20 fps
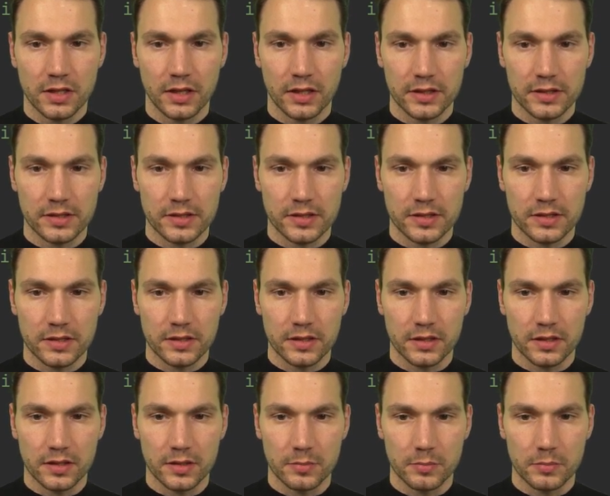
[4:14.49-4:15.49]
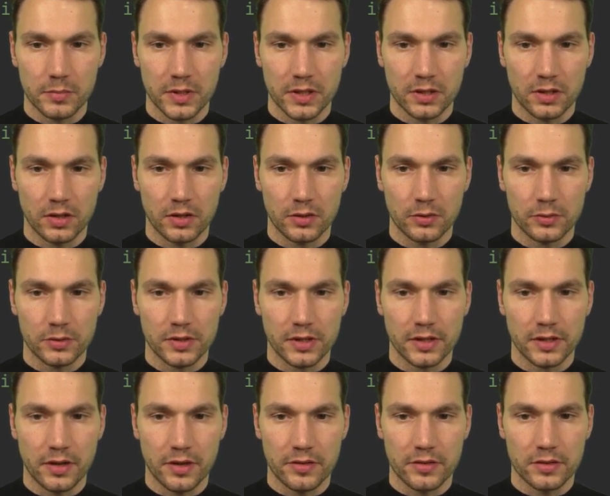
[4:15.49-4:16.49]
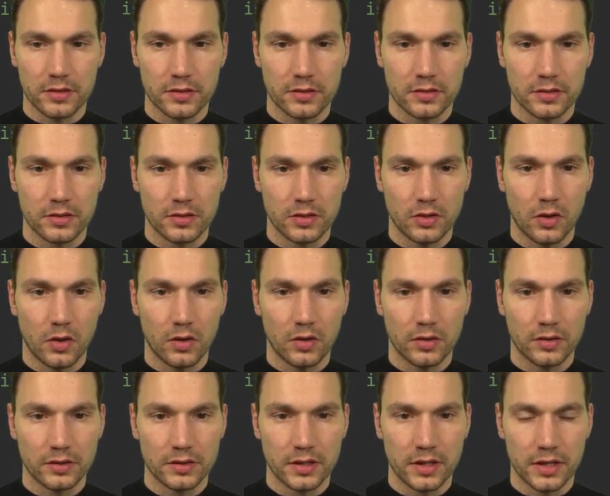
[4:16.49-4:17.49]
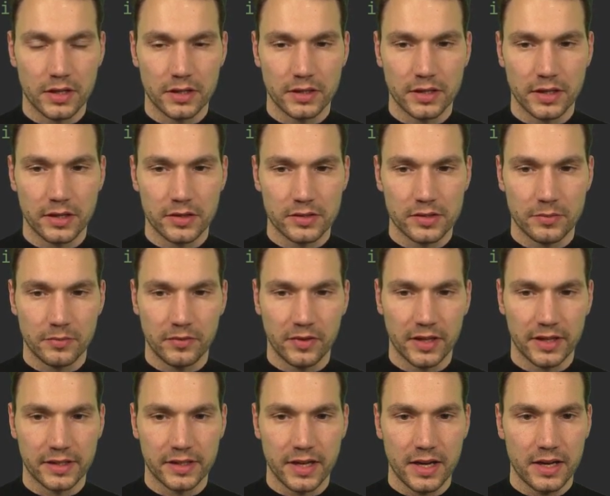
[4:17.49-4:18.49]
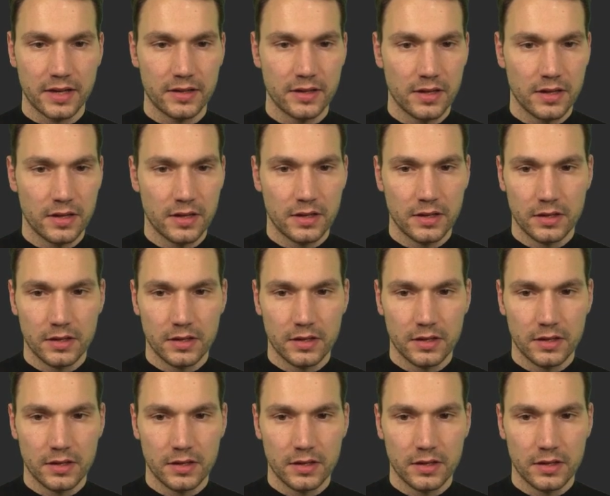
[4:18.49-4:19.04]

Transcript: Let's um, include another column uh, there, something like that,